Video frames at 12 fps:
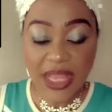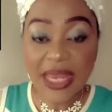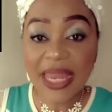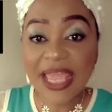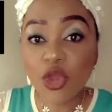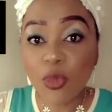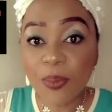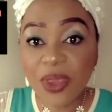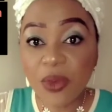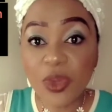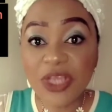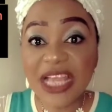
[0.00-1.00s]

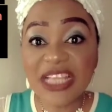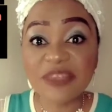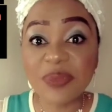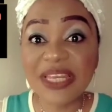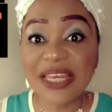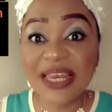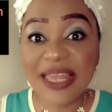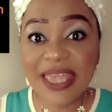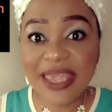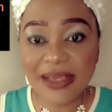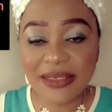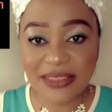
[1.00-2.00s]
Lycopene, which has been
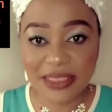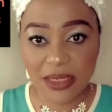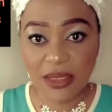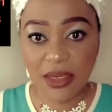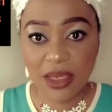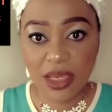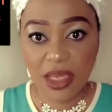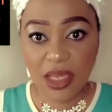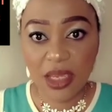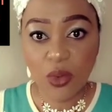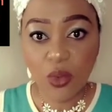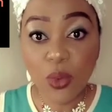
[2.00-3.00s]
linked
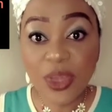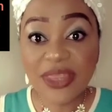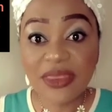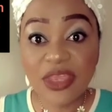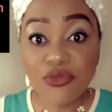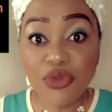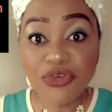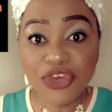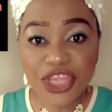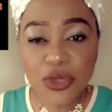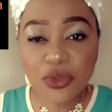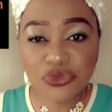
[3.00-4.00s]
with the
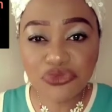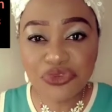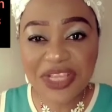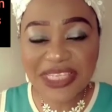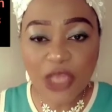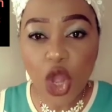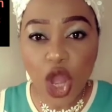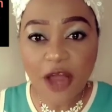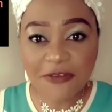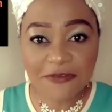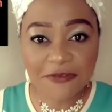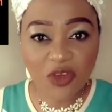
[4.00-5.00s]
reduced risk
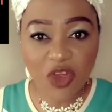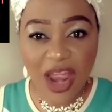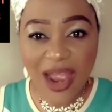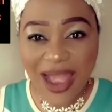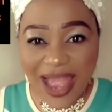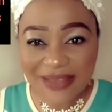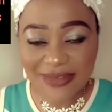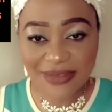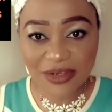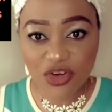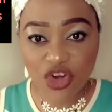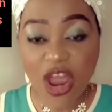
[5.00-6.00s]
of
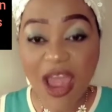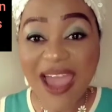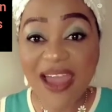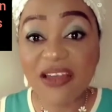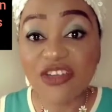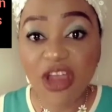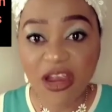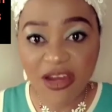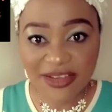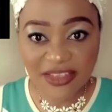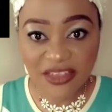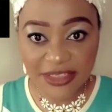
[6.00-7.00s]
cancer and
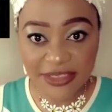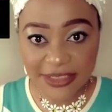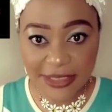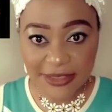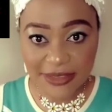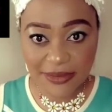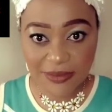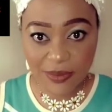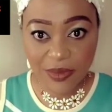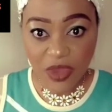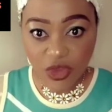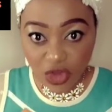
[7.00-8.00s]
heart disease.
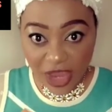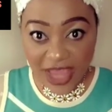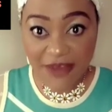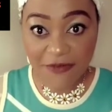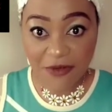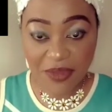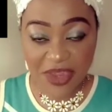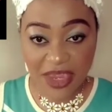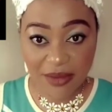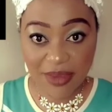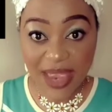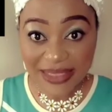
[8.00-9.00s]
You get it from
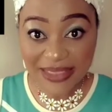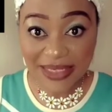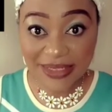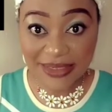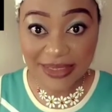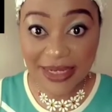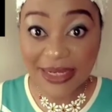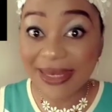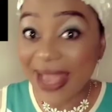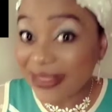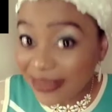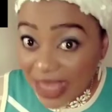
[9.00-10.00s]
here, antioxidant.
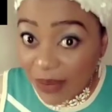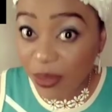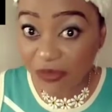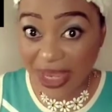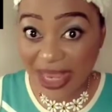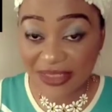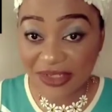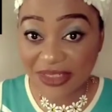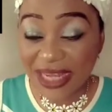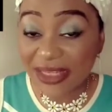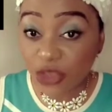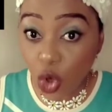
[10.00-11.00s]
That type of
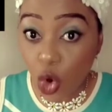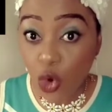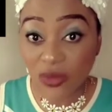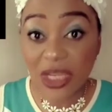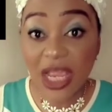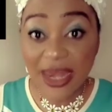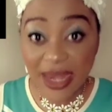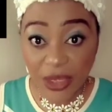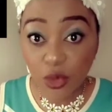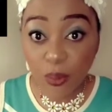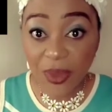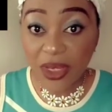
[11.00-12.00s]
antioxidant called
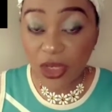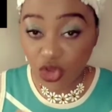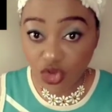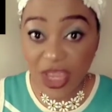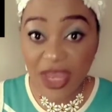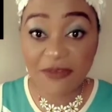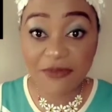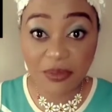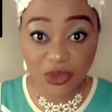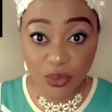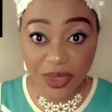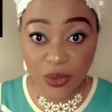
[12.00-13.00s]
lycopene, you get it from
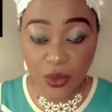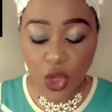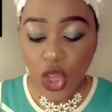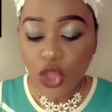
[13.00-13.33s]
tomato.